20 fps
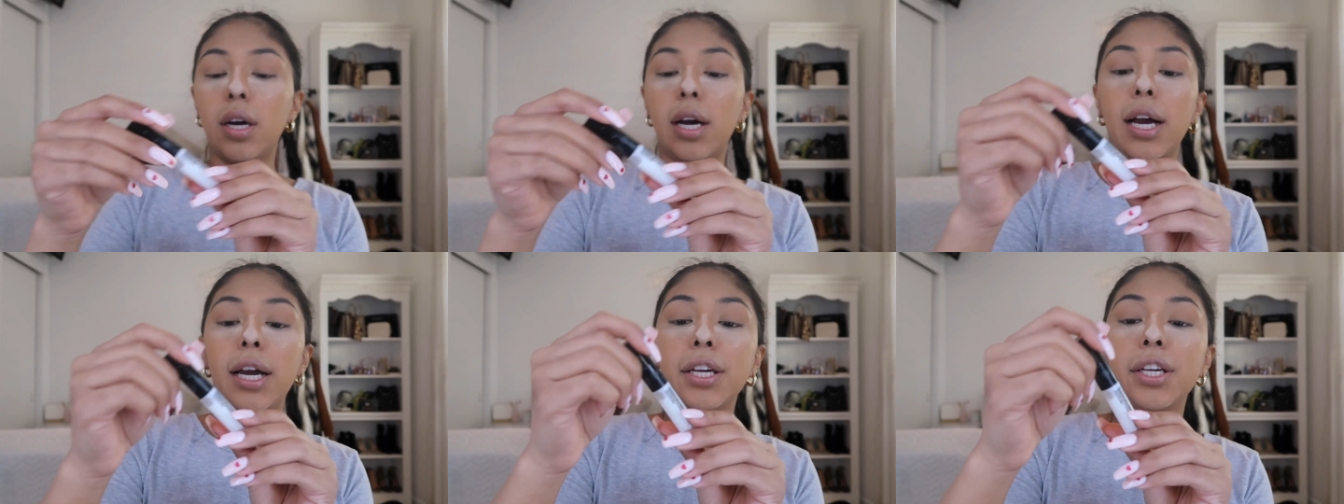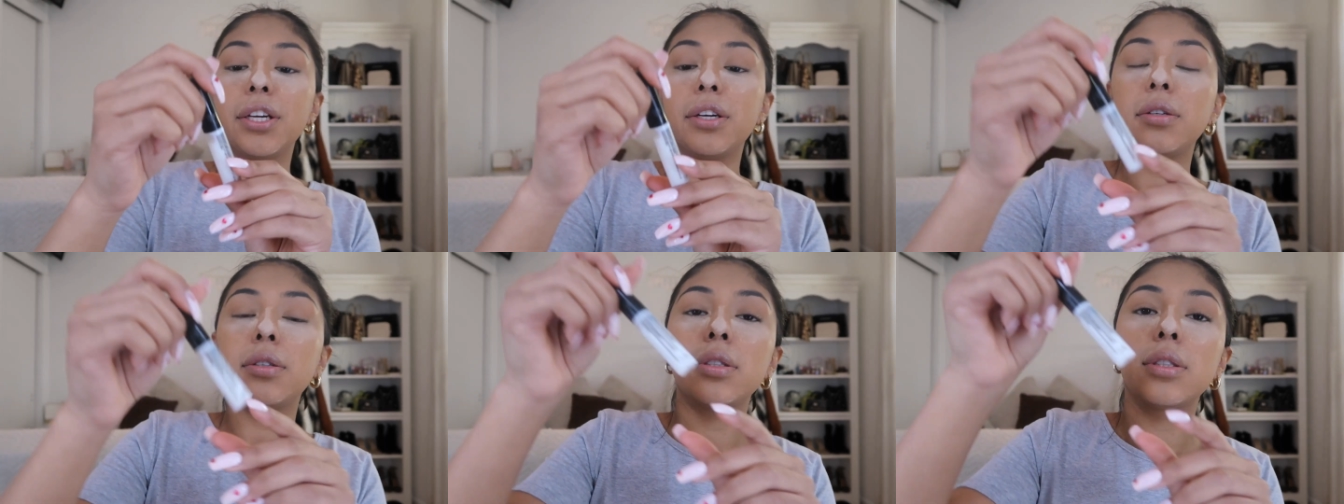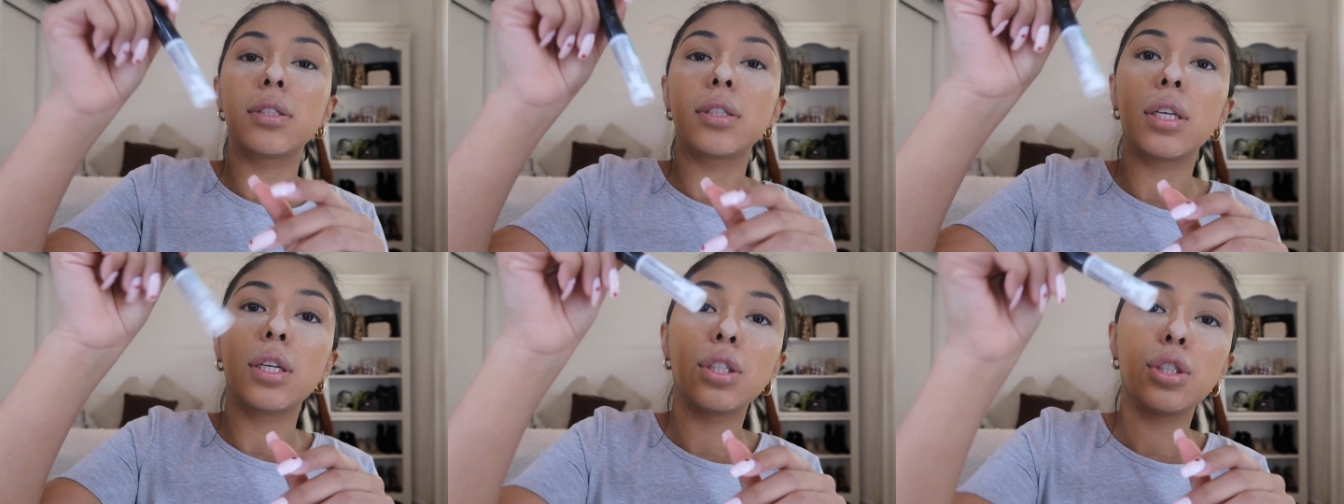I
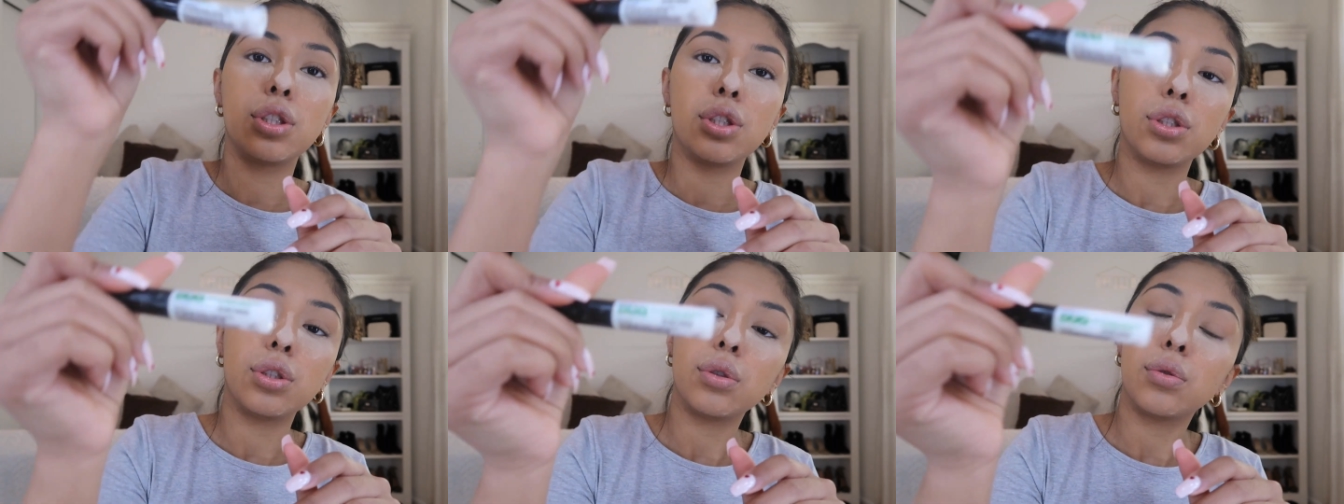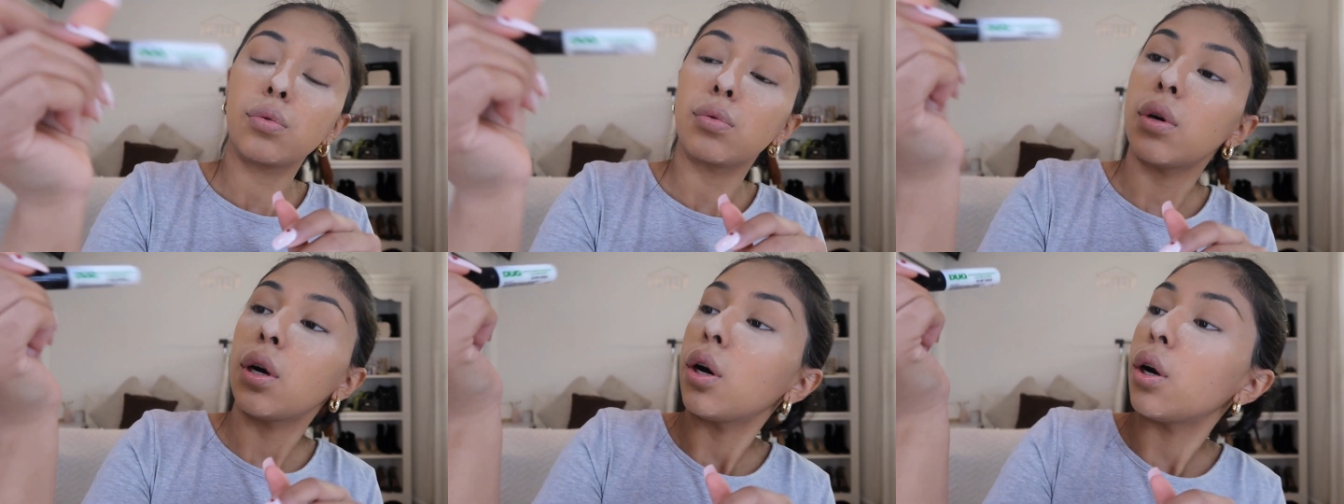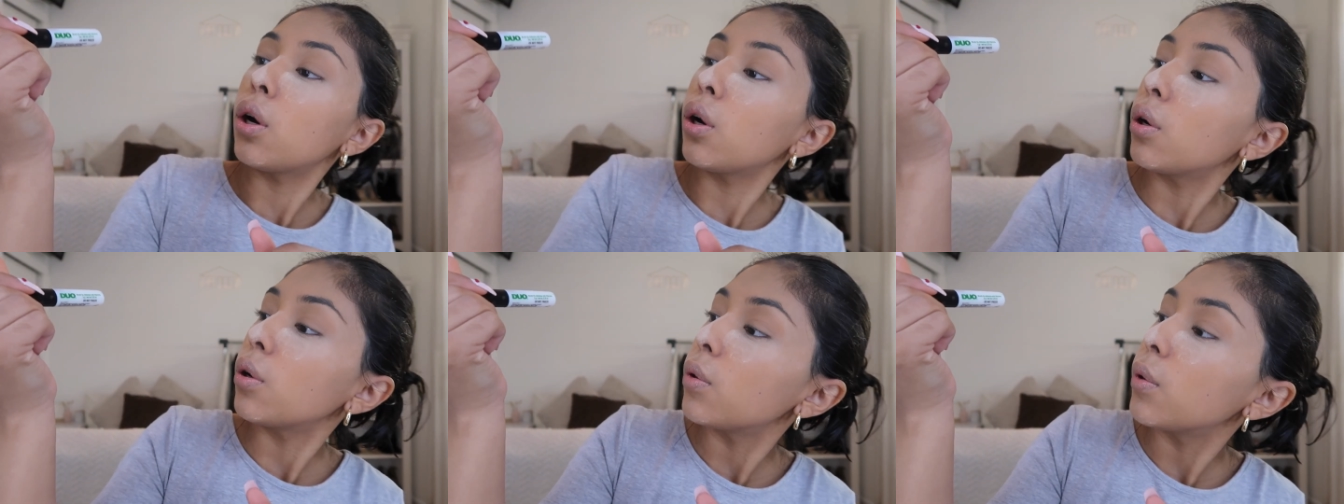use the
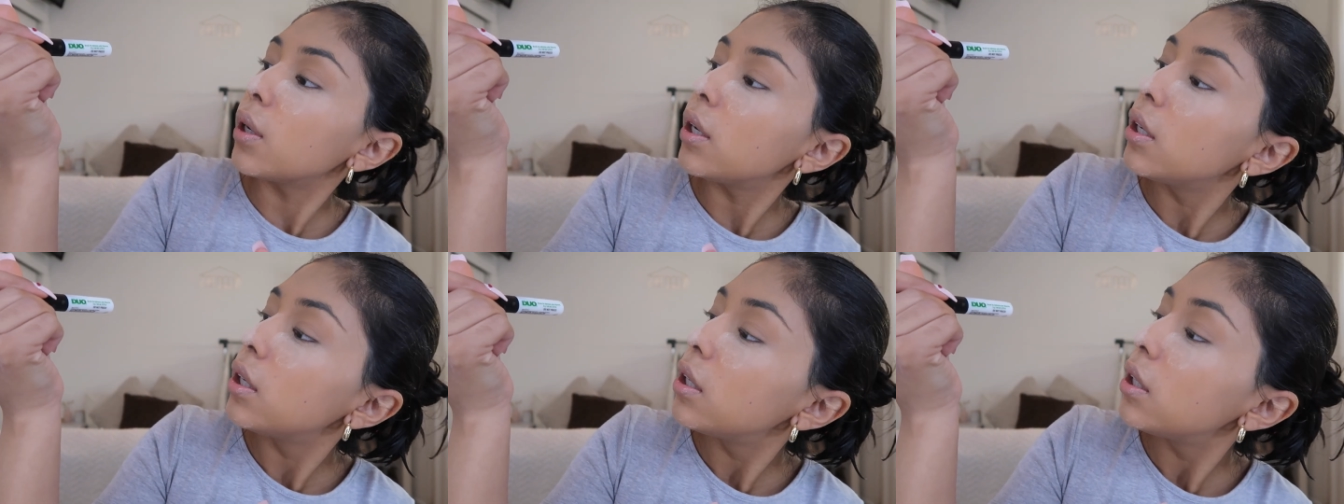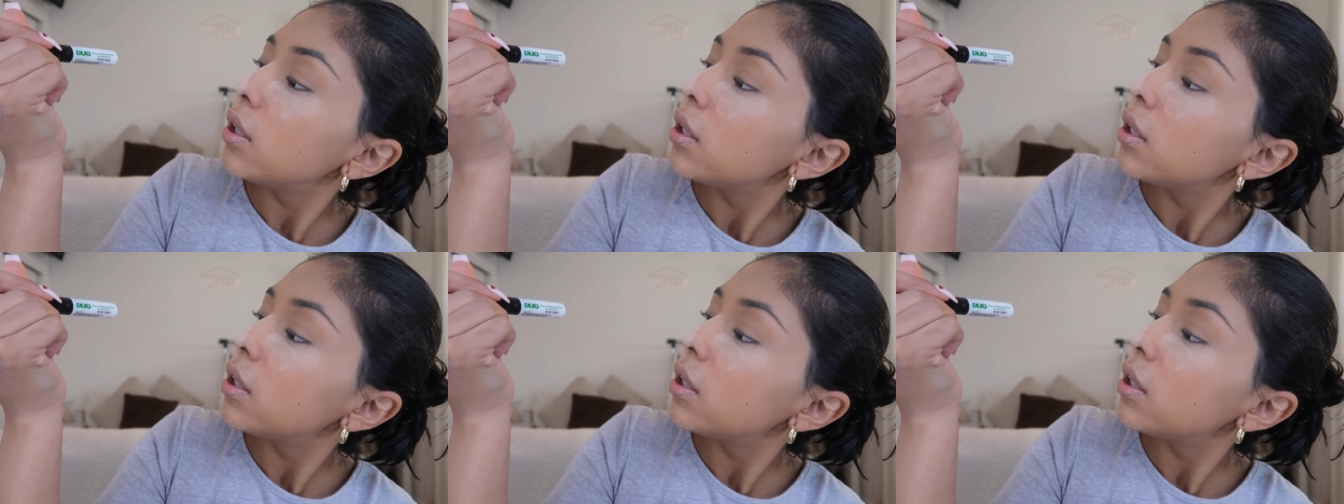Duo